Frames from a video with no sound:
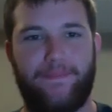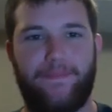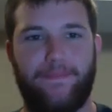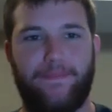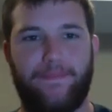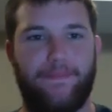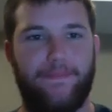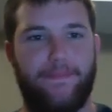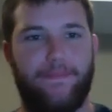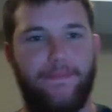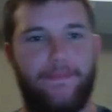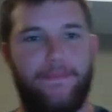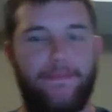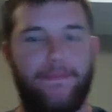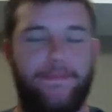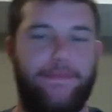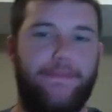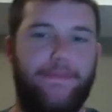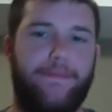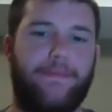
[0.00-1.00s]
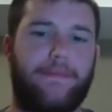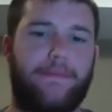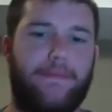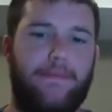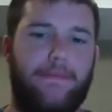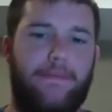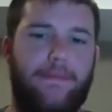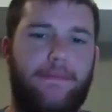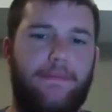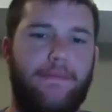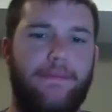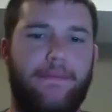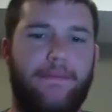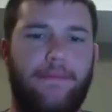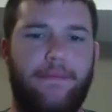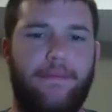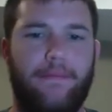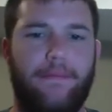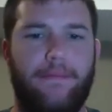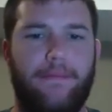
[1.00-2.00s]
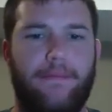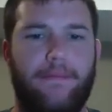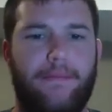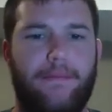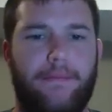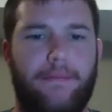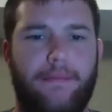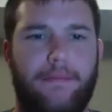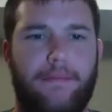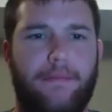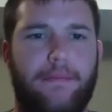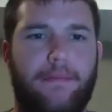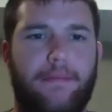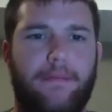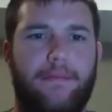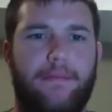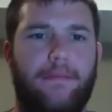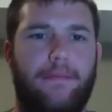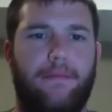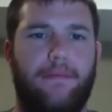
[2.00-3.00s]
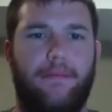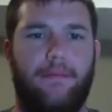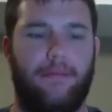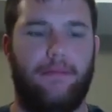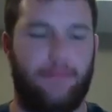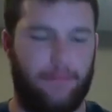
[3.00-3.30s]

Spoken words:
The person shown says nothing.